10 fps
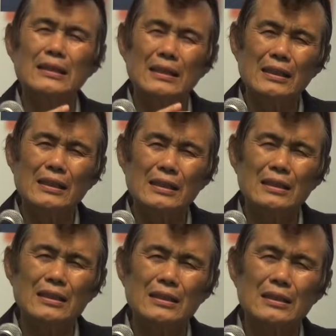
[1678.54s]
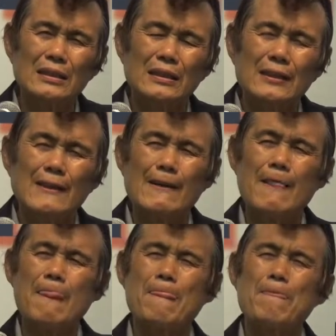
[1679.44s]
is
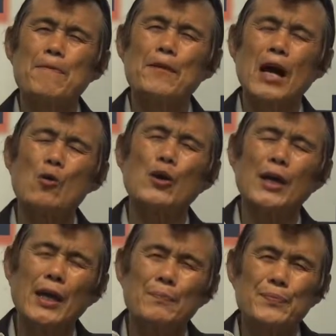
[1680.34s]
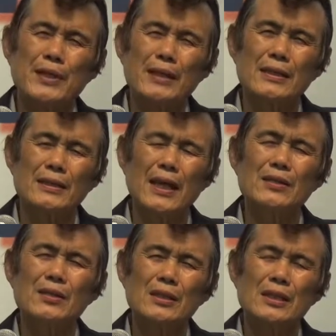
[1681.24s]
our happiness.
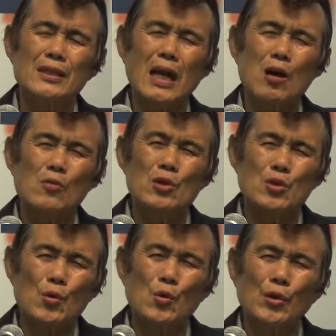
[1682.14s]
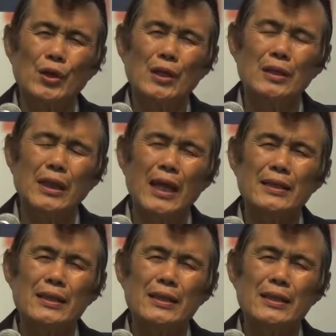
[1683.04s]
That is our joy. That